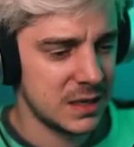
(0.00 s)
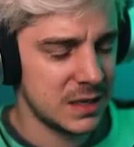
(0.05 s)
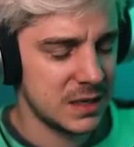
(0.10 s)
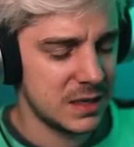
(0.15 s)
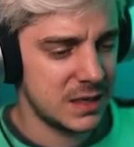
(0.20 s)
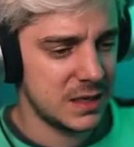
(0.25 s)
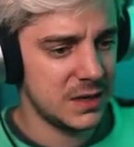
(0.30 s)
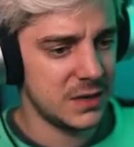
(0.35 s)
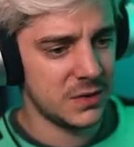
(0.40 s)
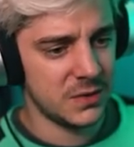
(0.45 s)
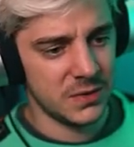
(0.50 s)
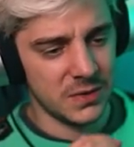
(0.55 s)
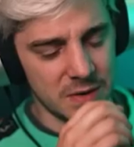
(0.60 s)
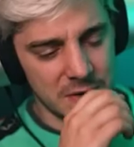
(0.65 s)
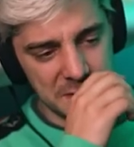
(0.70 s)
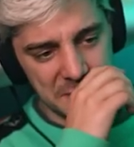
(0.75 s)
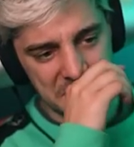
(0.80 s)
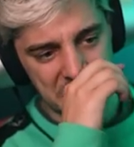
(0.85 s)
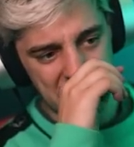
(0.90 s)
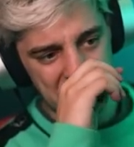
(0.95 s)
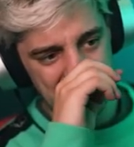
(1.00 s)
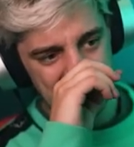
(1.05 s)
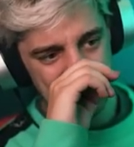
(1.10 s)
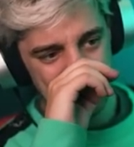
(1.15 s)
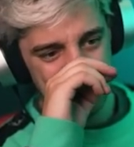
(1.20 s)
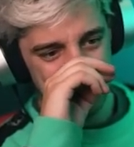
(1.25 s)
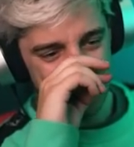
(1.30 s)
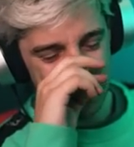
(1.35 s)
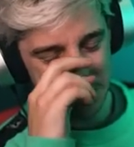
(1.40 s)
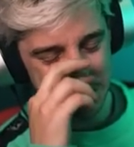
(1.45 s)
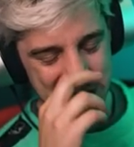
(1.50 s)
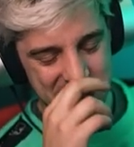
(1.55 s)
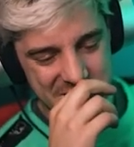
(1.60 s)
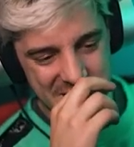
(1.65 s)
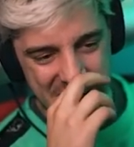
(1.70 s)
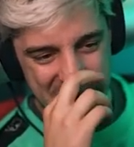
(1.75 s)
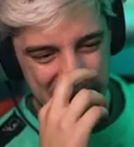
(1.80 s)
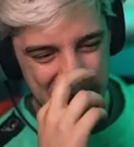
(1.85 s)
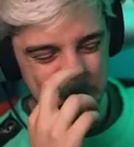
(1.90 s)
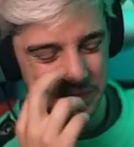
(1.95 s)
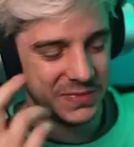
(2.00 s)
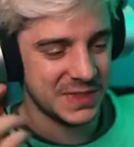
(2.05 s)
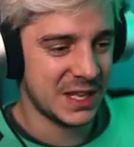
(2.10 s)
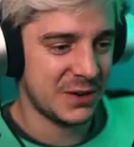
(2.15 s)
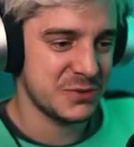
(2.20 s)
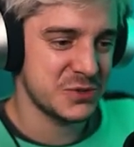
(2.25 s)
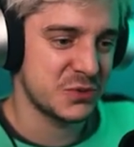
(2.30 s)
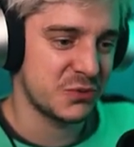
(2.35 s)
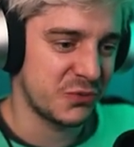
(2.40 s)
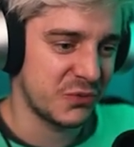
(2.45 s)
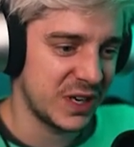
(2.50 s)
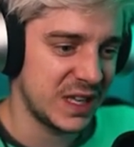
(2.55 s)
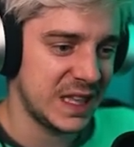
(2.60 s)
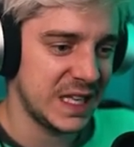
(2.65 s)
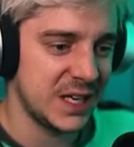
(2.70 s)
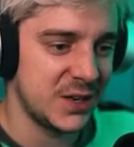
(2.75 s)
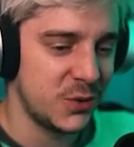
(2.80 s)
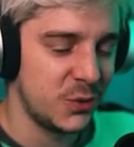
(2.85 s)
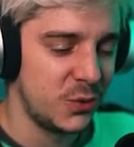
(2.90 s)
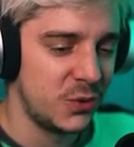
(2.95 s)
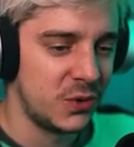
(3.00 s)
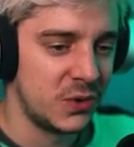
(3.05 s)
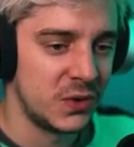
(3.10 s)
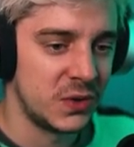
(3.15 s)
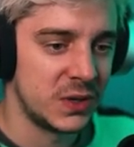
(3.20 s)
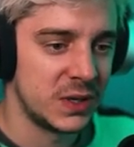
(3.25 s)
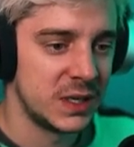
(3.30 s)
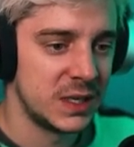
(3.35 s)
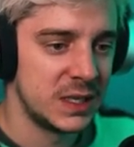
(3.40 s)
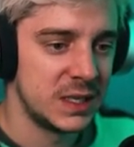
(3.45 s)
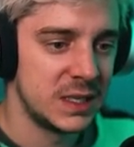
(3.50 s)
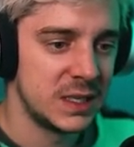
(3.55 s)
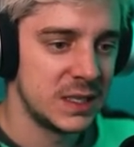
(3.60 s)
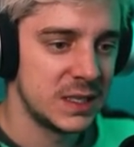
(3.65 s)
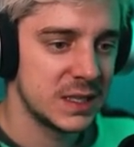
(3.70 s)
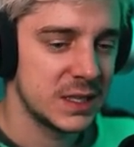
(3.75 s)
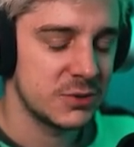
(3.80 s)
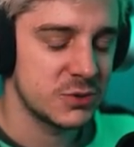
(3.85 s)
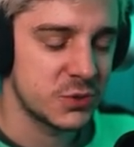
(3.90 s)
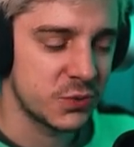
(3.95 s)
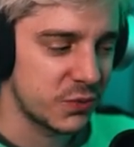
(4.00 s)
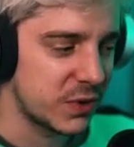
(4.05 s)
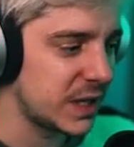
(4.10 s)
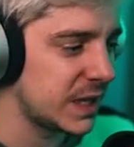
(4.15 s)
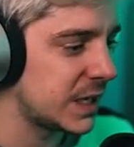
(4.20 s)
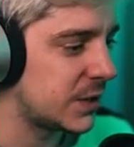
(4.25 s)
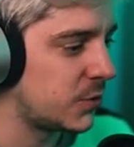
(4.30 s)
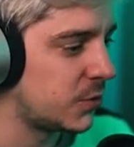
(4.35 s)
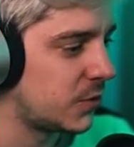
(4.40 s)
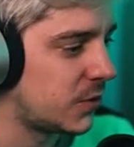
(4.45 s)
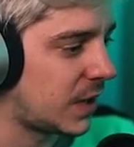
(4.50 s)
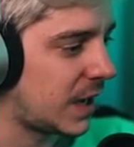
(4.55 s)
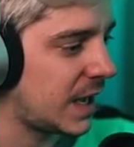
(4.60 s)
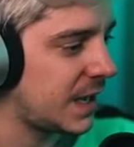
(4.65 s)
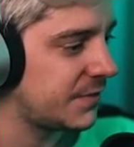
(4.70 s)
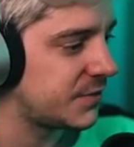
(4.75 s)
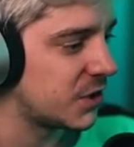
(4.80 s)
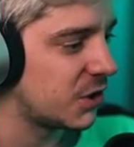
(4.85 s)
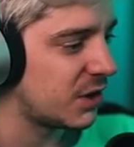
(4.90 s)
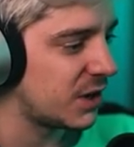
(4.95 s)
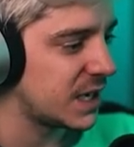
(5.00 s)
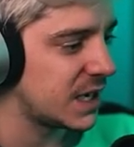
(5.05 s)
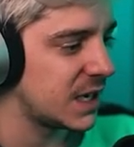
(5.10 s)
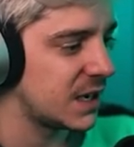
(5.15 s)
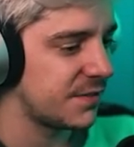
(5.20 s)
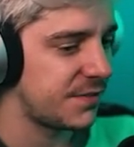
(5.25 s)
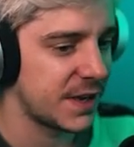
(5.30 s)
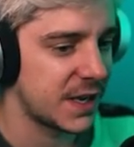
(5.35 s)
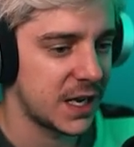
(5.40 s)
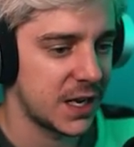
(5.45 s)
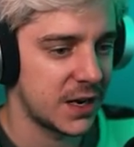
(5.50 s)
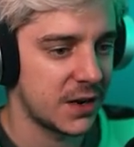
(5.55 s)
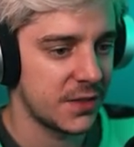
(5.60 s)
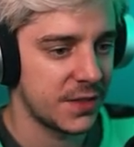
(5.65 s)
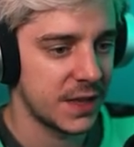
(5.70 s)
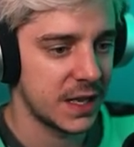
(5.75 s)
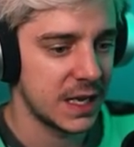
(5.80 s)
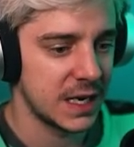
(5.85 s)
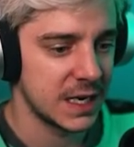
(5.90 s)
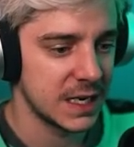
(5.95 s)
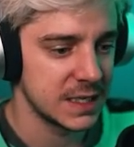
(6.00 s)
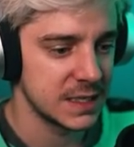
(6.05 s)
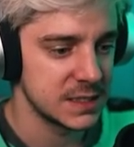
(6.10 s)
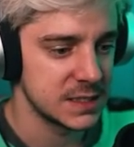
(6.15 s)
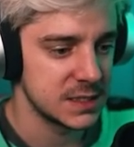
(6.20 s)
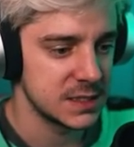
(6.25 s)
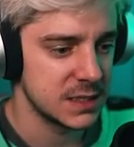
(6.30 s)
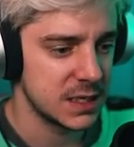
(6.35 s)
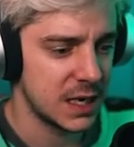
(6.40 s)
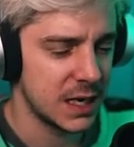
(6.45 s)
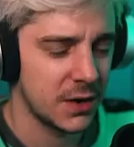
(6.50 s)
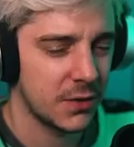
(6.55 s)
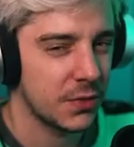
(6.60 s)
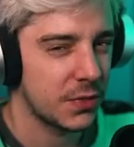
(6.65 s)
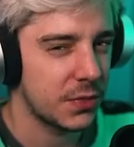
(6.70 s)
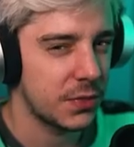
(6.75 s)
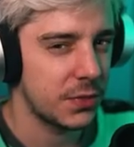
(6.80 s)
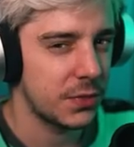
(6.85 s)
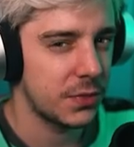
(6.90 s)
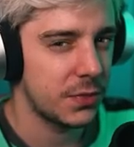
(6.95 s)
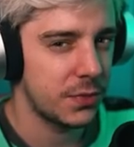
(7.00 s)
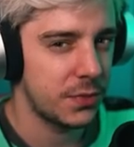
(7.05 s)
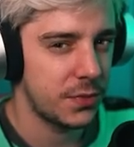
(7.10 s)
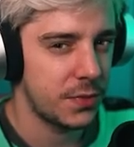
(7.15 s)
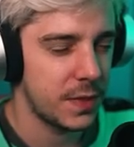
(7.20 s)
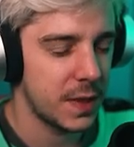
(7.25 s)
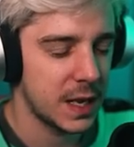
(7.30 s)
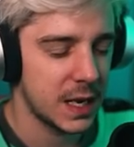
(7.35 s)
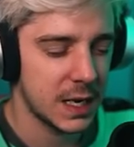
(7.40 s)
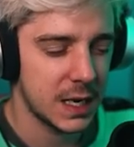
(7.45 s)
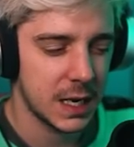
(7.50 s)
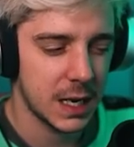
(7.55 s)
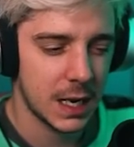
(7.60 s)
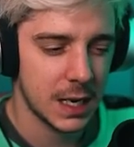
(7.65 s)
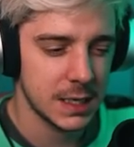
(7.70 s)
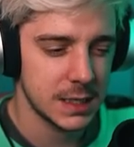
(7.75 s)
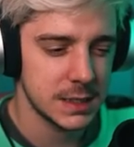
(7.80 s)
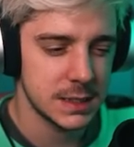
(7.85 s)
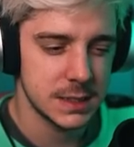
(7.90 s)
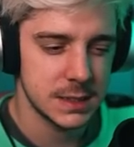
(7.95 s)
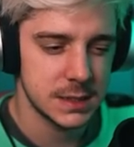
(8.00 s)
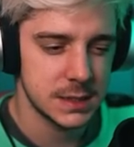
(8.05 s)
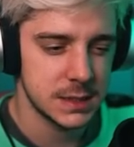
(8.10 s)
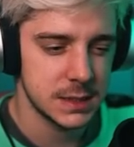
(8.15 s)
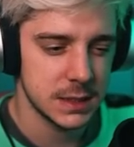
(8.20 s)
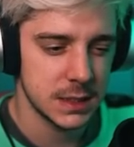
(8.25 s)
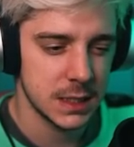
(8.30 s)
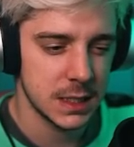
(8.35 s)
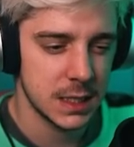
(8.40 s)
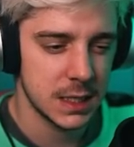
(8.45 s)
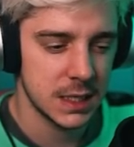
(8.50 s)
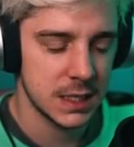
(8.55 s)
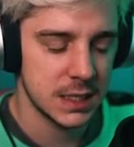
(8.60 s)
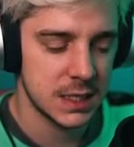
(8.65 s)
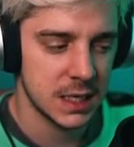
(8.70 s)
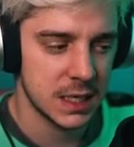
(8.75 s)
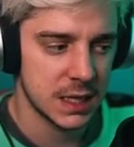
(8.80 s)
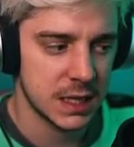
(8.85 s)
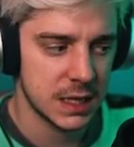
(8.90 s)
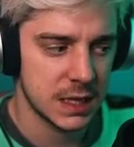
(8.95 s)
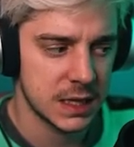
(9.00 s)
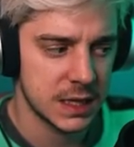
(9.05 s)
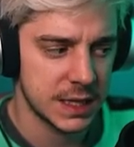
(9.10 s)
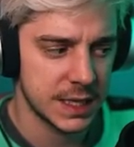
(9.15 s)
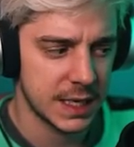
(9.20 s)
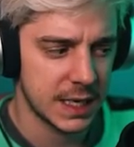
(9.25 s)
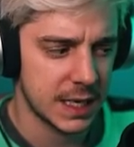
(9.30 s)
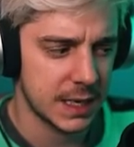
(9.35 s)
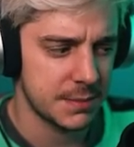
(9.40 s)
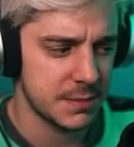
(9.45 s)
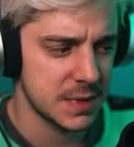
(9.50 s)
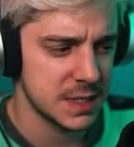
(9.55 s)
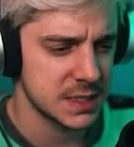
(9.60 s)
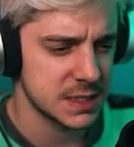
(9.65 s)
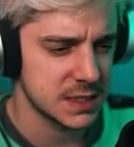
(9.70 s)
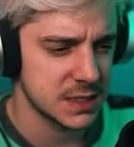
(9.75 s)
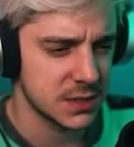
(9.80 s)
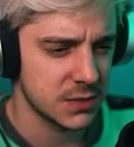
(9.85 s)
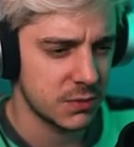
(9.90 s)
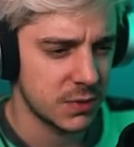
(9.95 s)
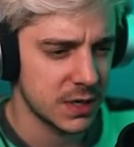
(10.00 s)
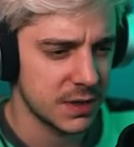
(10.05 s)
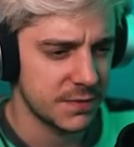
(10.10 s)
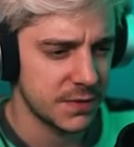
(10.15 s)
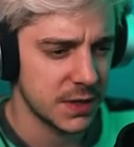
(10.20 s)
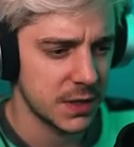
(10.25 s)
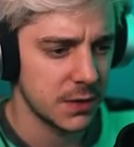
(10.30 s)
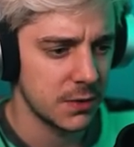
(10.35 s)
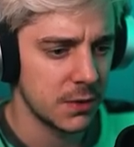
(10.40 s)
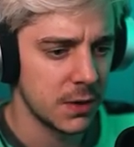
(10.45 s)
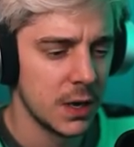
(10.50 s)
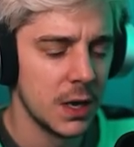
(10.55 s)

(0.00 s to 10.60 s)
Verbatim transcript: Q. Damn, that was really cool. That was really cool. I have no idea if I got all the endings. I don't think I did. I think I missed quite a few.